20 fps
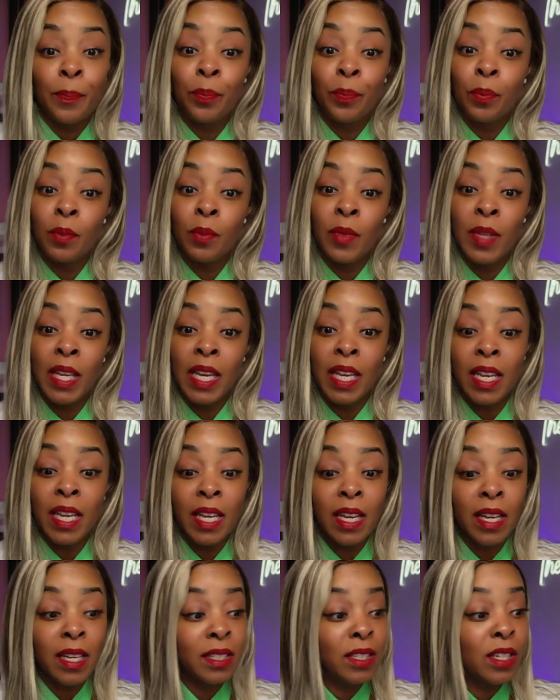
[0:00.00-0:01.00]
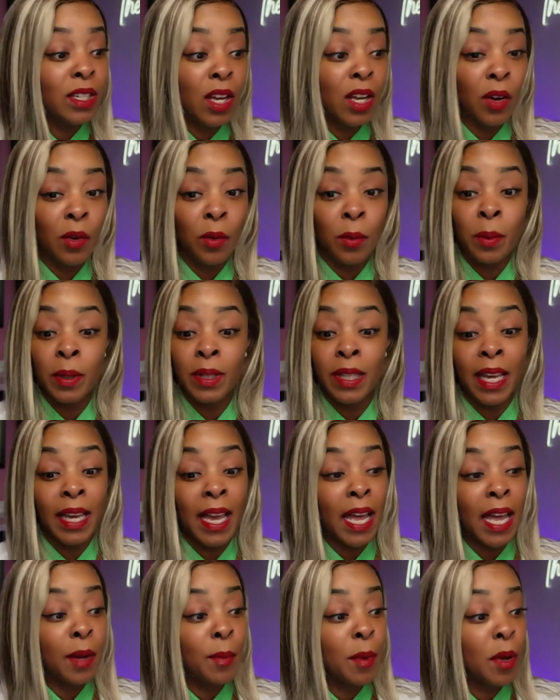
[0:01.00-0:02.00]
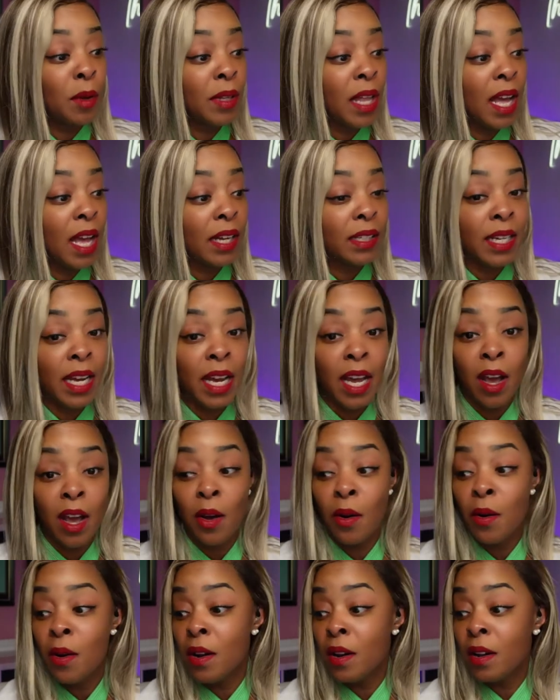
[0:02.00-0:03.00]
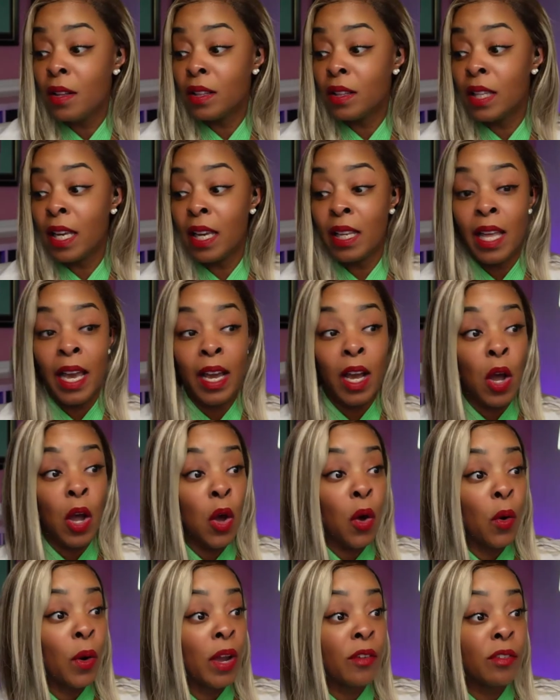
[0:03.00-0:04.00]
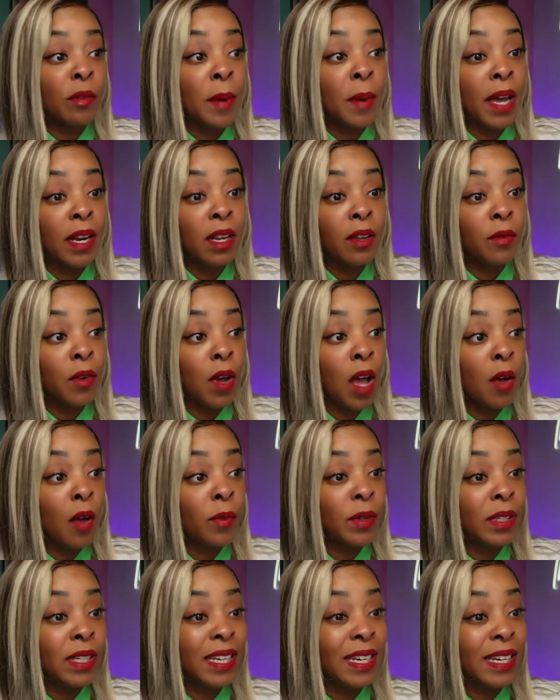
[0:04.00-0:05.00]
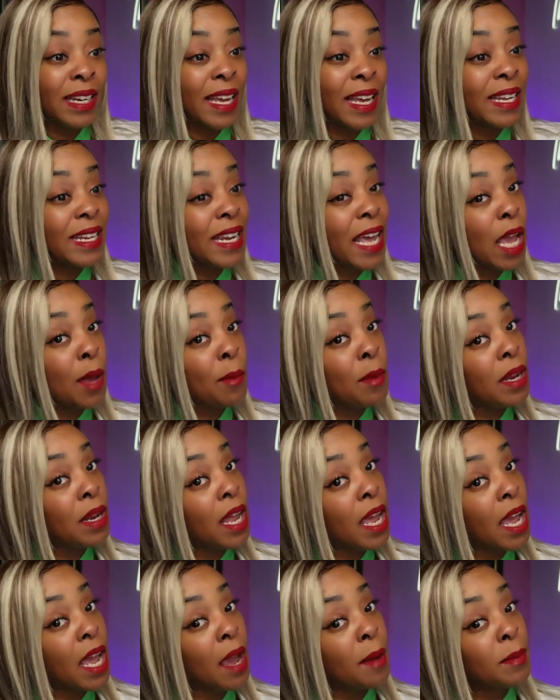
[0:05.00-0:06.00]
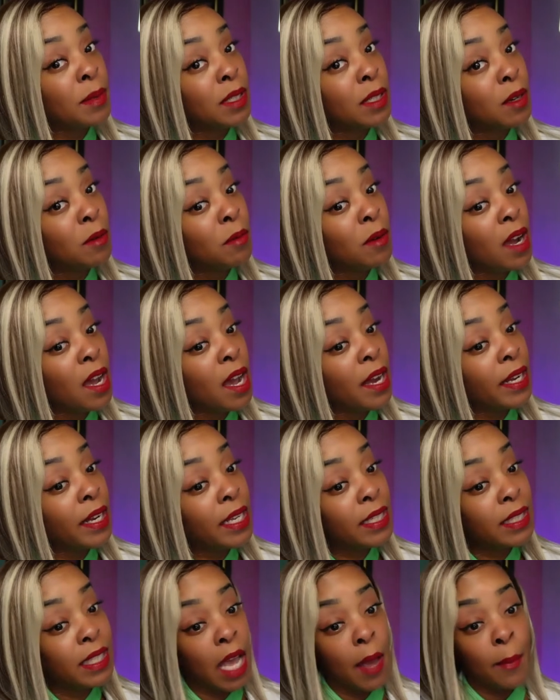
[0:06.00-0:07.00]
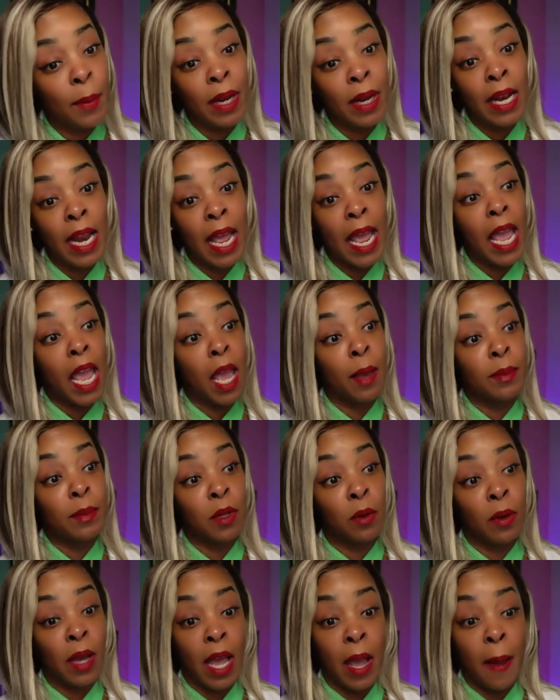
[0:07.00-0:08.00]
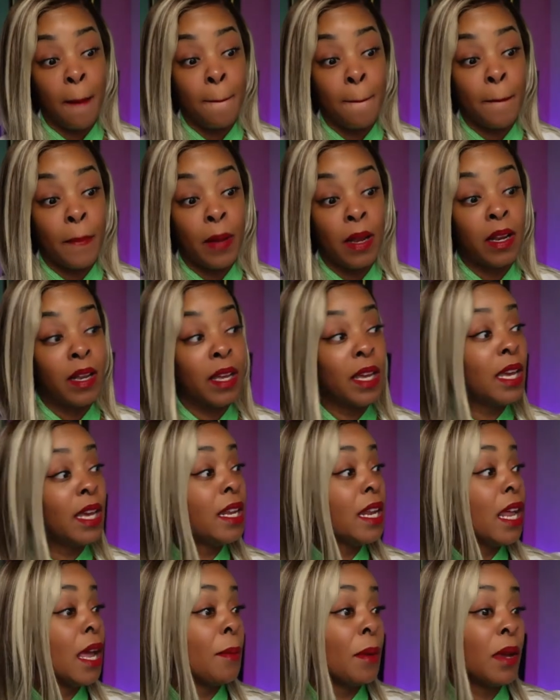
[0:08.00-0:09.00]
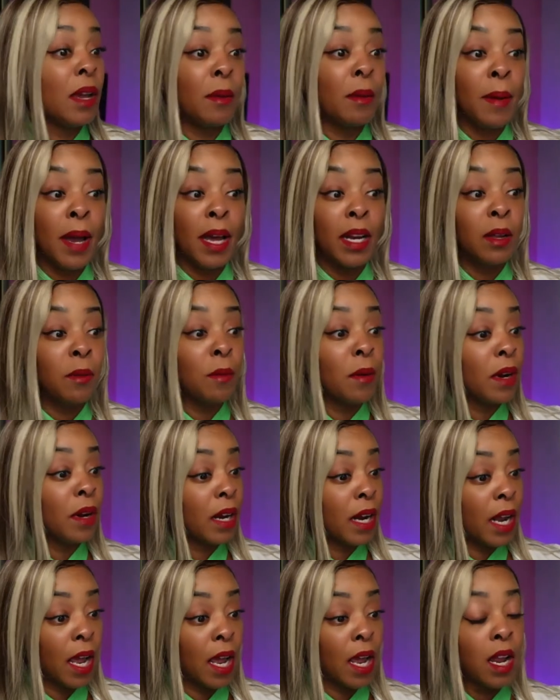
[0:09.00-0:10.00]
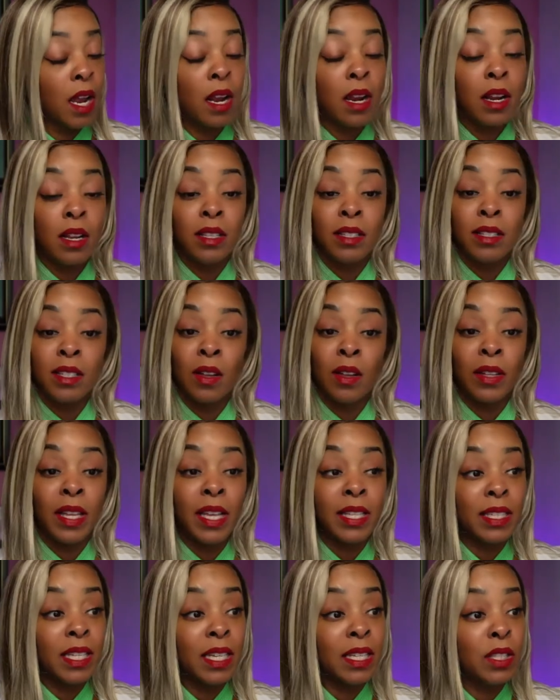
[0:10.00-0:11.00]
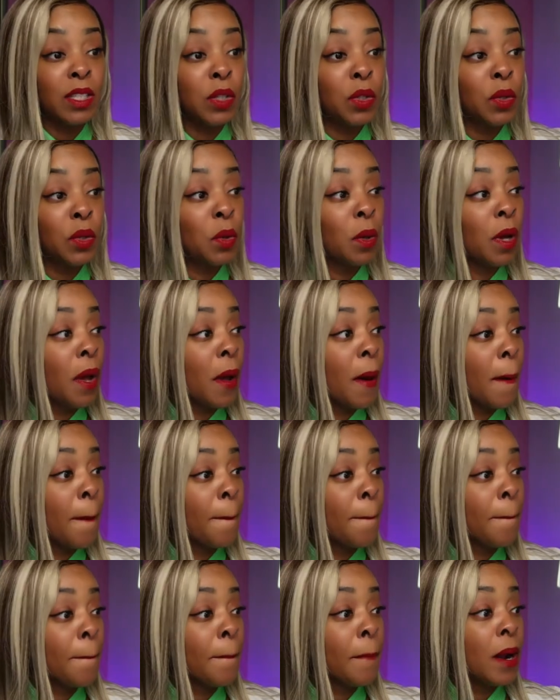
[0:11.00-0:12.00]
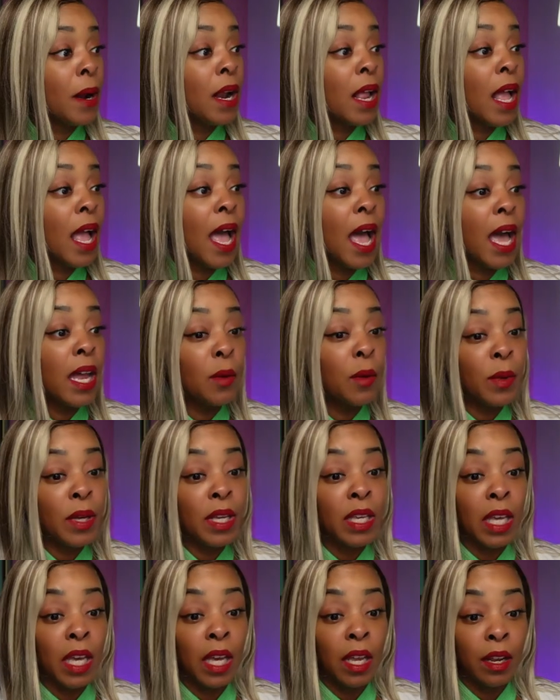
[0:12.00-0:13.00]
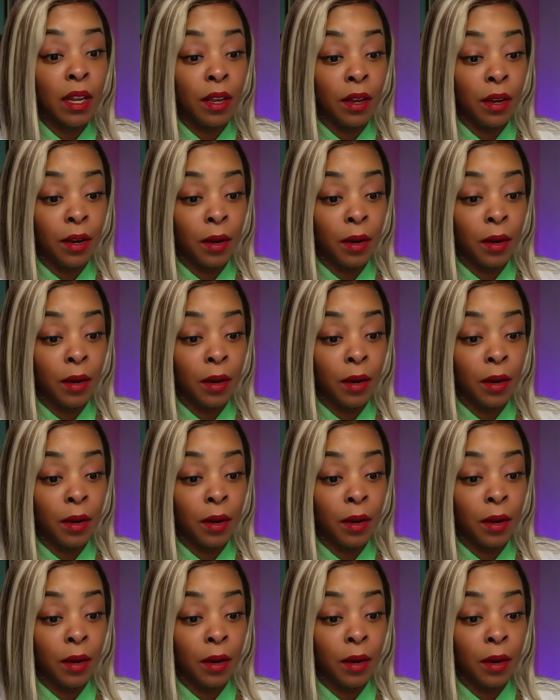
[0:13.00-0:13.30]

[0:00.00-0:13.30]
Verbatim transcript: Diddy, you know, they got him on lockdown. They like, oh, everybody involved with Diddy, they naming names. Lil Rod, he's naming names, okay? He naming everybody he want to name. So let's get to um, how do we get here?